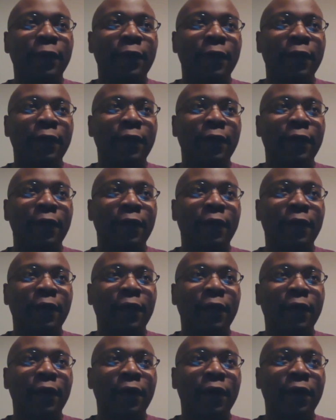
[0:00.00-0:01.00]

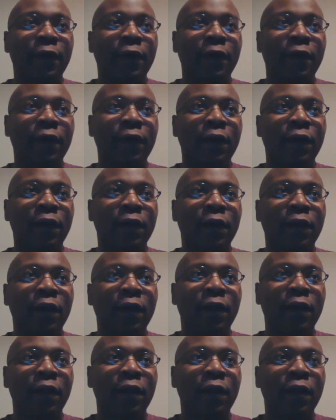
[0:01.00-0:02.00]

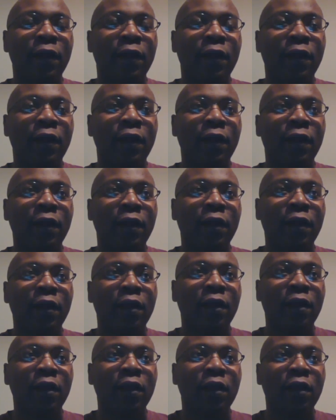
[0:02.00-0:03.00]

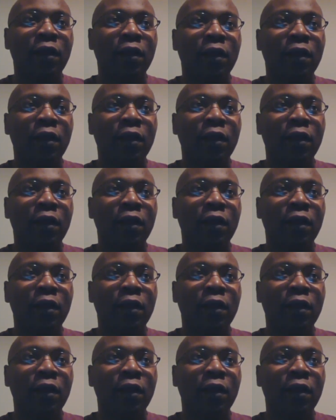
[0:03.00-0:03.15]
Nobody speaks.